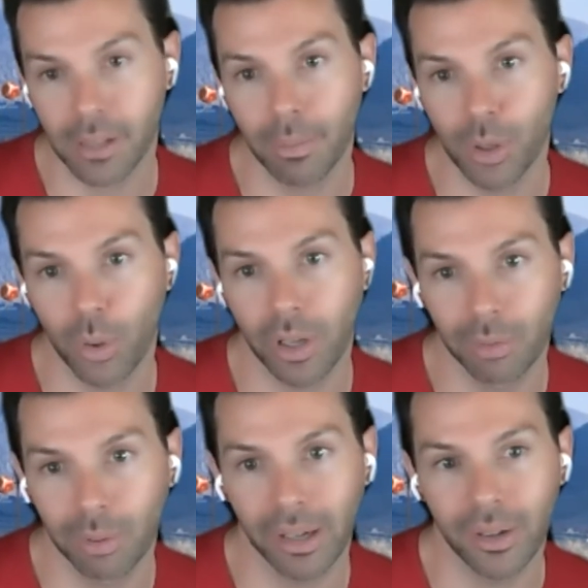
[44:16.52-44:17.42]
majority
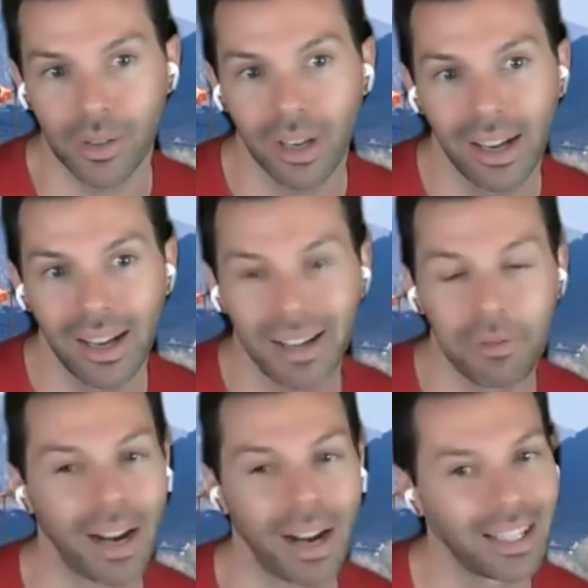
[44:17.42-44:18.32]
of players.
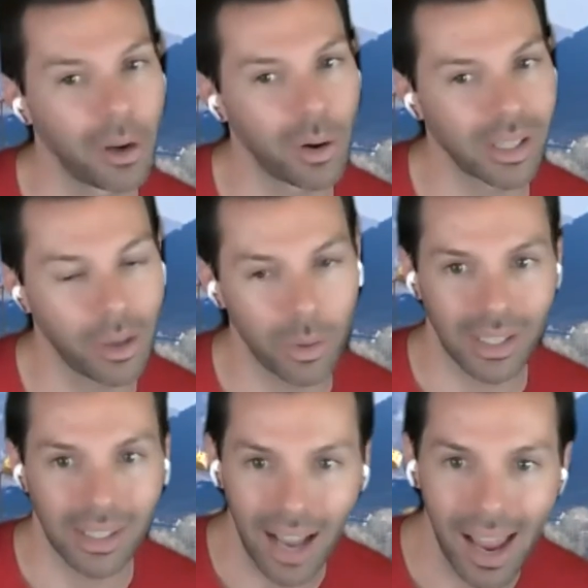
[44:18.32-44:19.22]
Frankly, there was
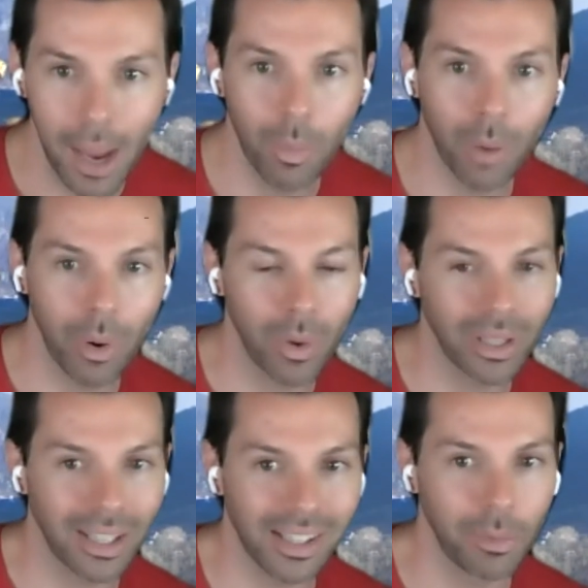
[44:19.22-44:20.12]
a time where we
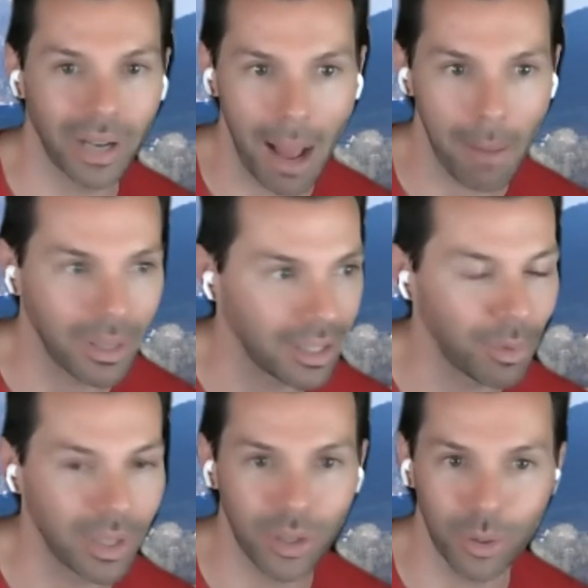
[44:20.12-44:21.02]
wanted to see what happened
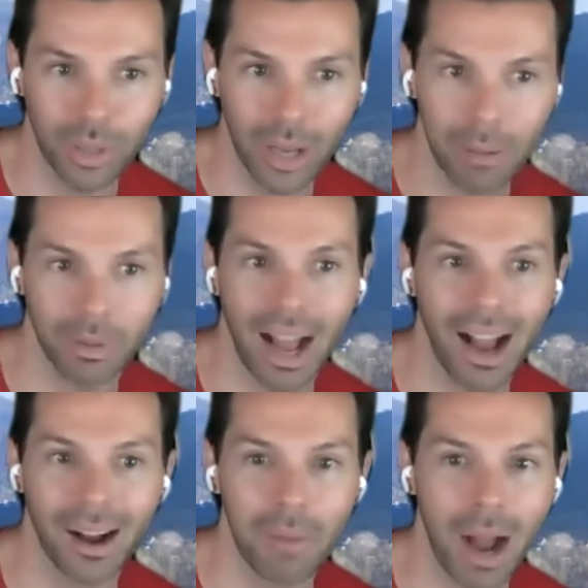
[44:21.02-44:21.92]
if we tuned up
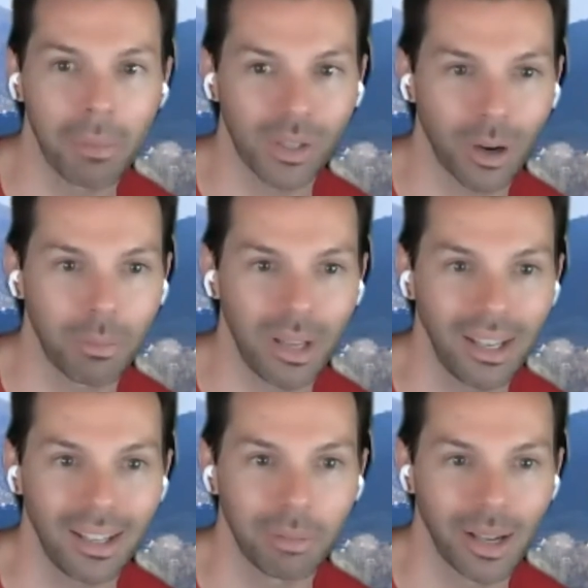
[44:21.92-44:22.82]
how much
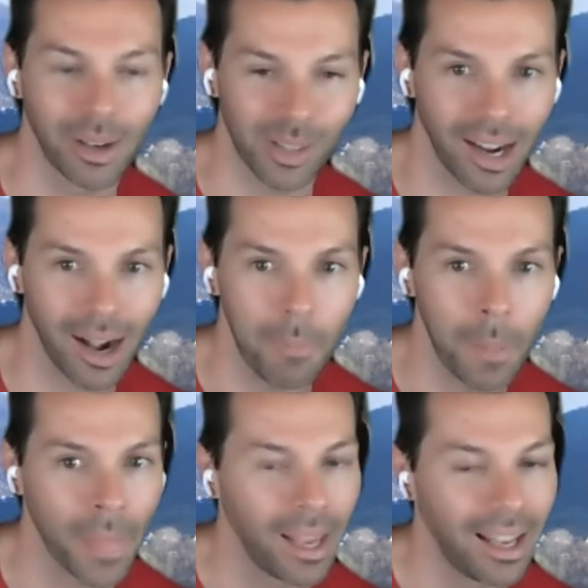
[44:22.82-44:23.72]
RP players got,
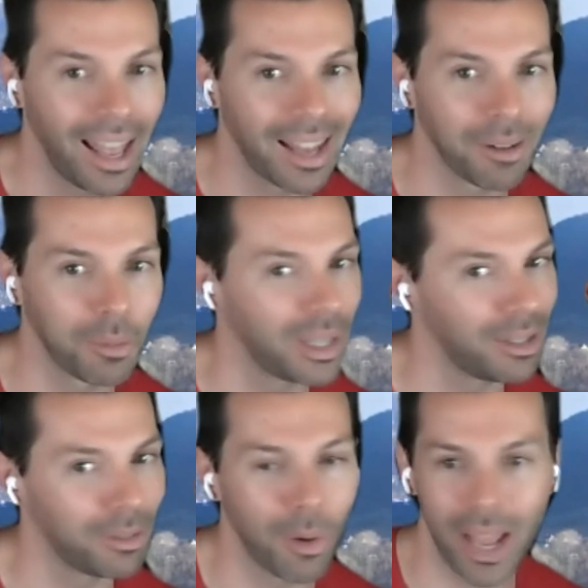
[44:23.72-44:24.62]
and
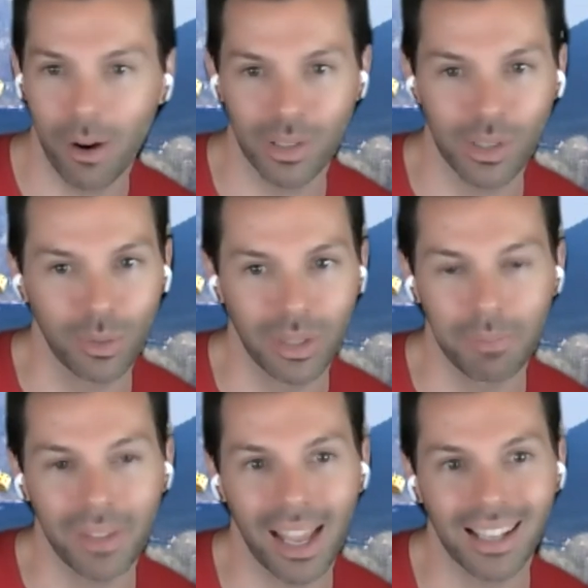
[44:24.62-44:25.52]
we way overtuned
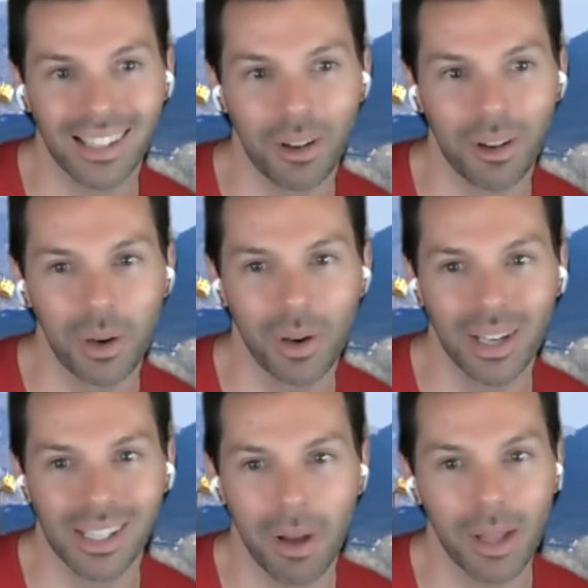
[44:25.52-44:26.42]
it. And so there were
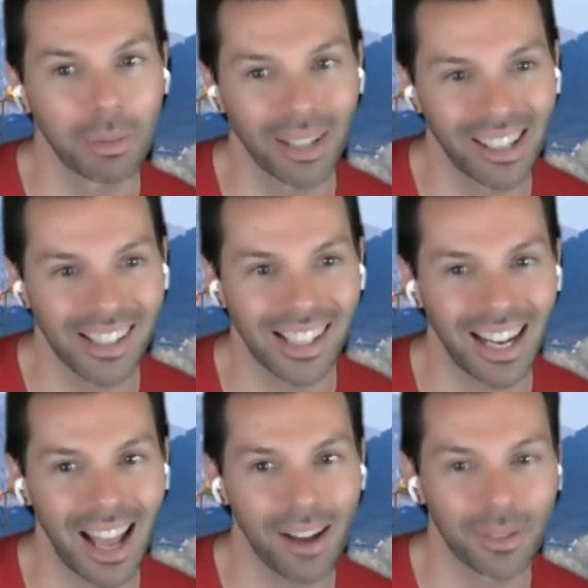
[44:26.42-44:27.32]
some other players that
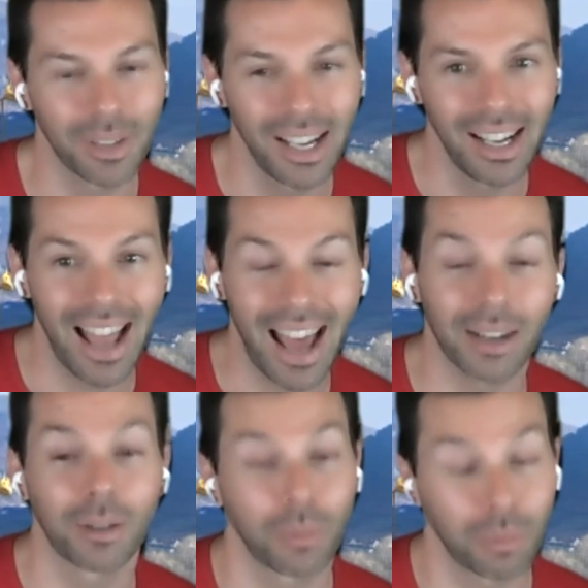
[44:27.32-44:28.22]
have
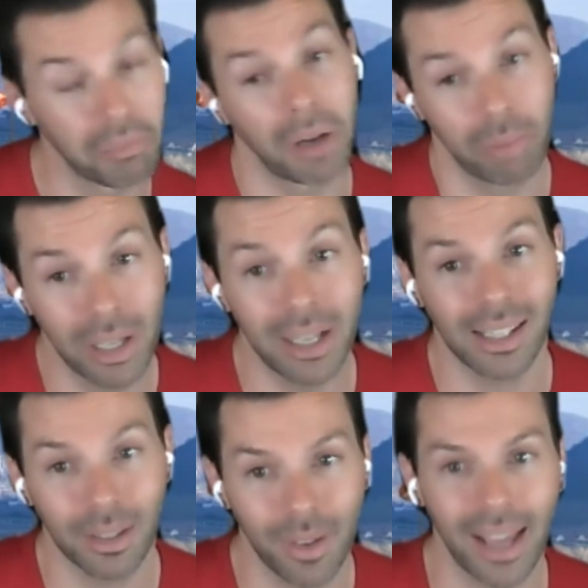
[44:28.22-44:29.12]
had a pretty
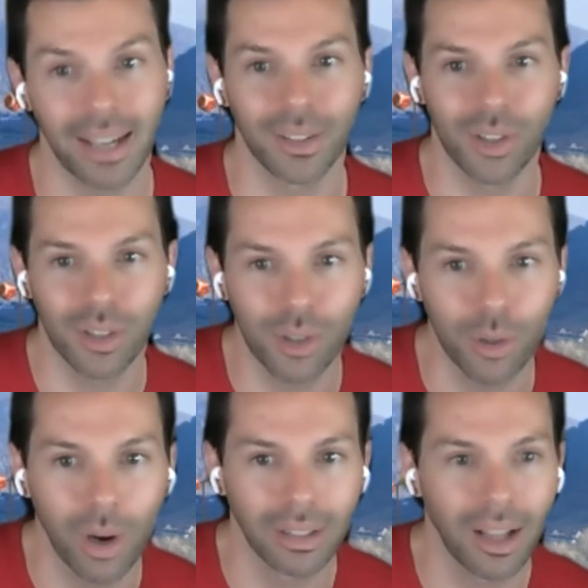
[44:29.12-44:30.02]
nice advantage
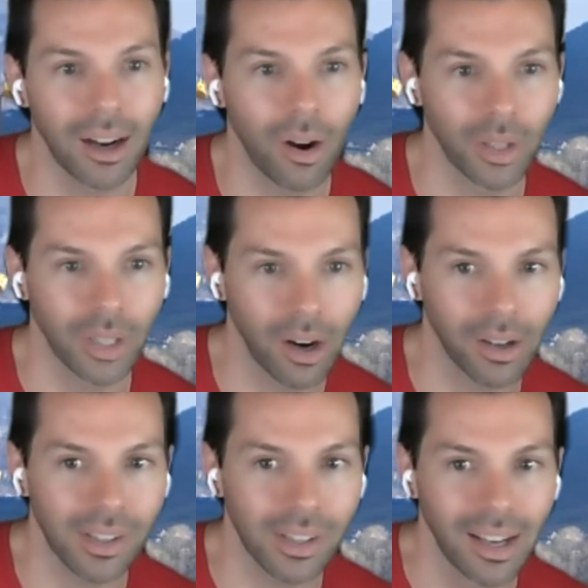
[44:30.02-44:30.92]
to unlock all the
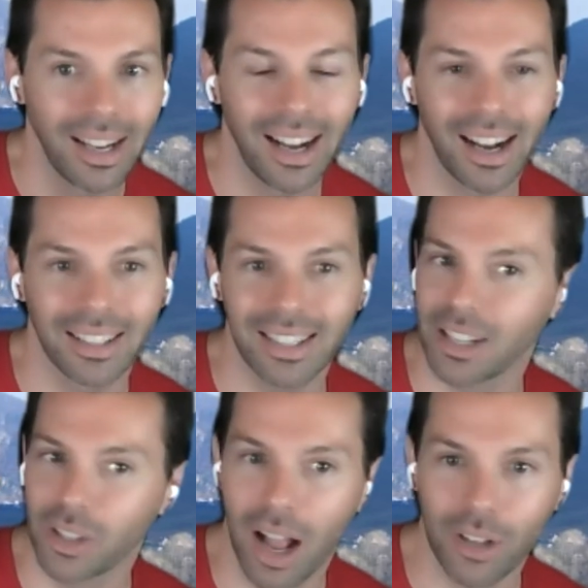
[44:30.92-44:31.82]
cards. That
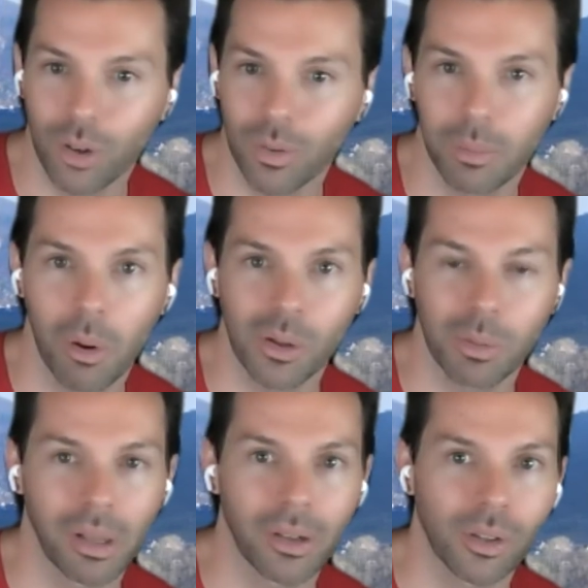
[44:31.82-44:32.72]
is not true for
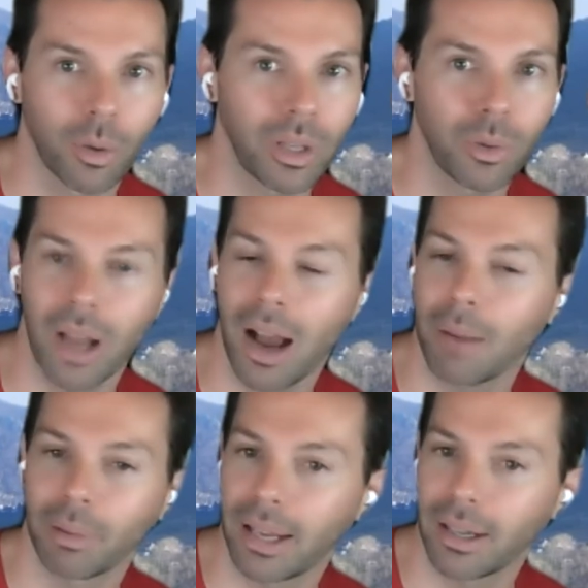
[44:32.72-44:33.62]
most players. So we do
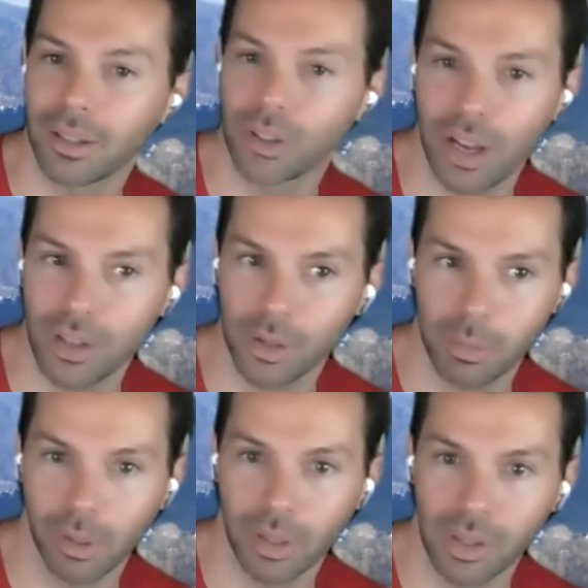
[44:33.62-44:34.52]
not plan on changing those
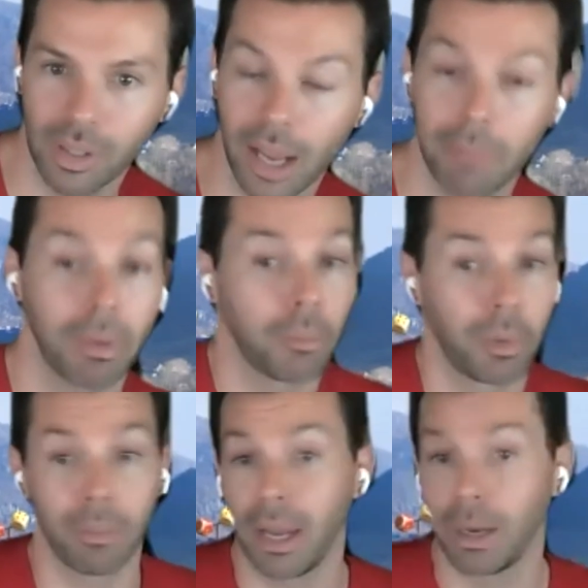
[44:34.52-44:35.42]
buildings today, but
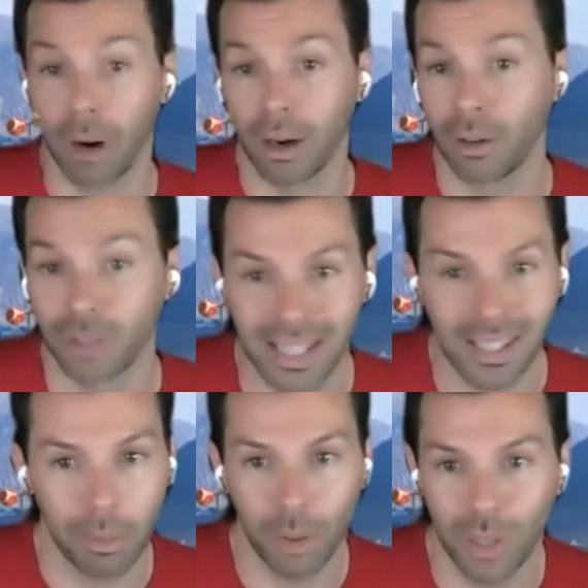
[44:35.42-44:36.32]
we may tomorrow.
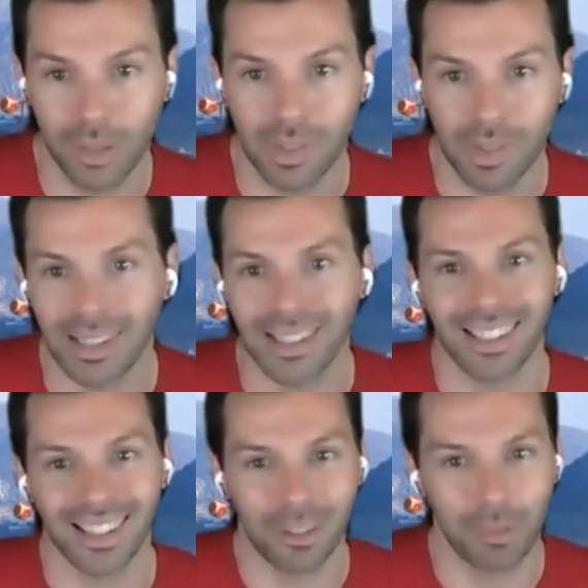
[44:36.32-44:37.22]
That's the beauty of
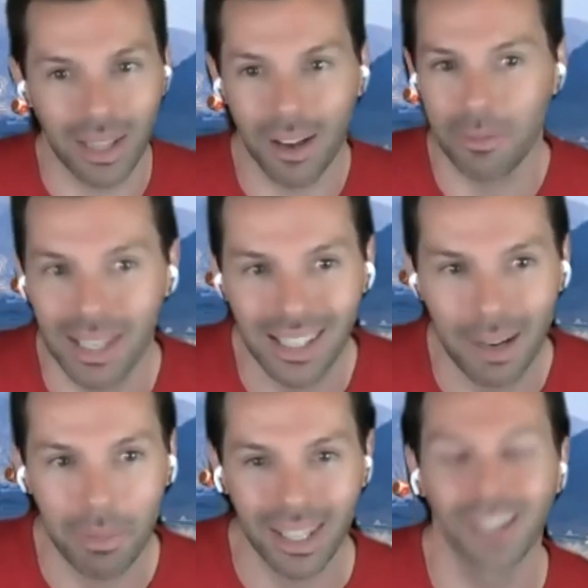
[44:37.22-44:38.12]
seasons, is we love mixing
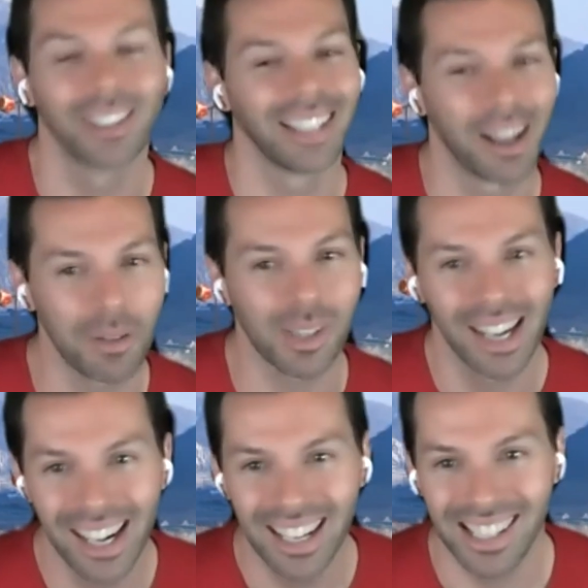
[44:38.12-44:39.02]
up the Gilda loves,
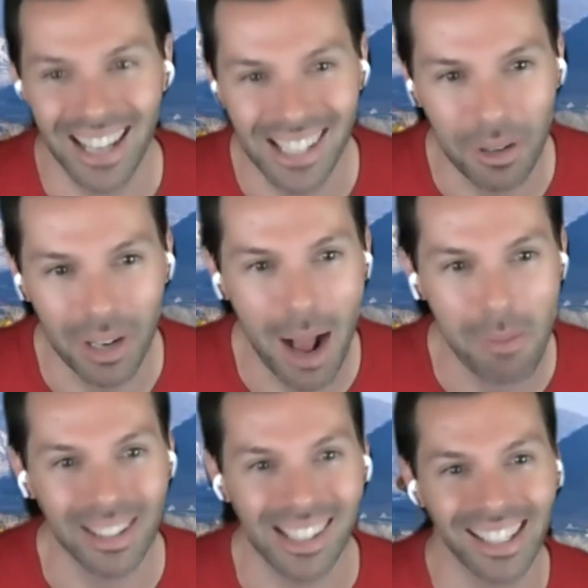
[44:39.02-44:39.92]
changing what
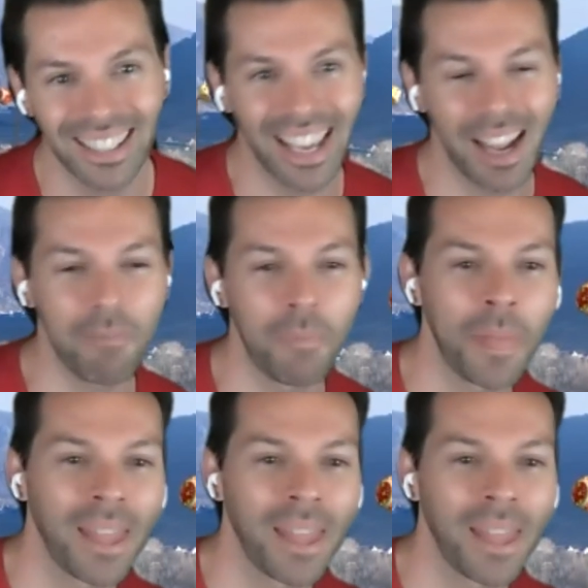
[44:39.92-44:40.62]
happens in the game.